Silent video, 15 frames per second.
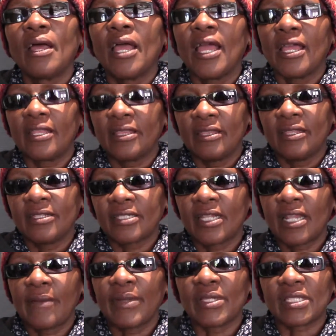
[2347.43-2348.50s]
And they said
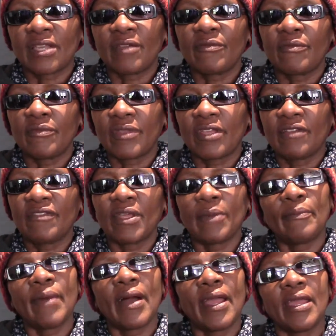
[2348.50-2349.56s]
I must give
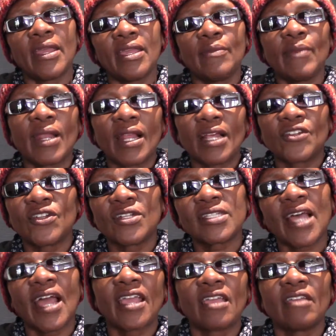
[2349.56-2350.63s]
them my email address.
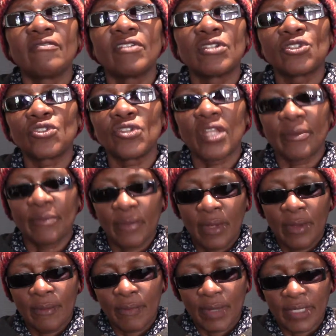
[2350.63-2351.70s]
I gave it to them.
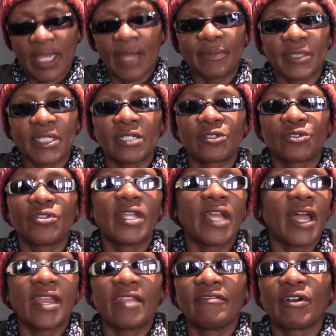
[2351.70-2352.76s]
But up till today,
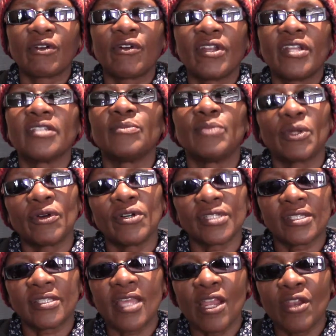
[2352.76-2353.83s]
I never got it, because
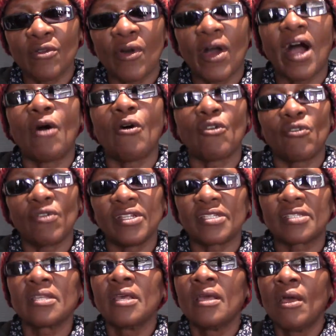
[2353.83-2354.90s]
they know I always,
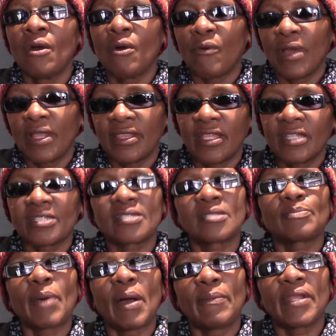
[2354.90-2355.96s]
when there's
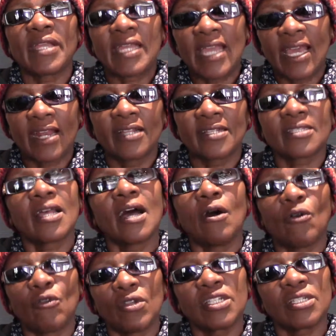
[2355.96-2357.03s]
public hearings, I
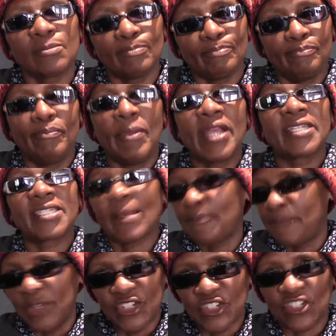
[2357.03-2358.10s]
always make
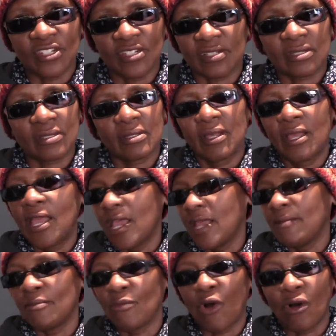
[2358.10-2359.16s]
submissions.
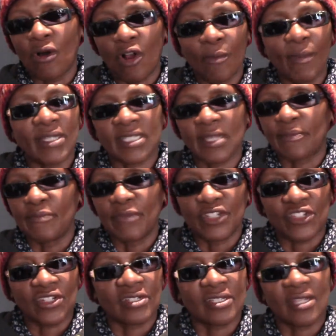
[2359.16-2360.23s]
And all my
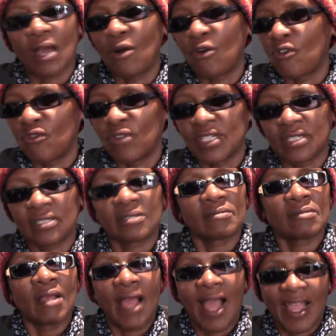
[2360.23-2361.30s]
submissions are always
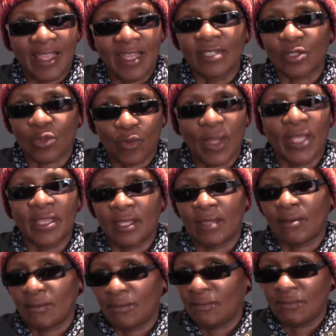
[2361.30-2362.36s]
against what they
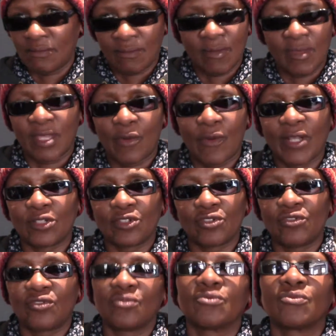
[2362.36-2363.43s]
want to do.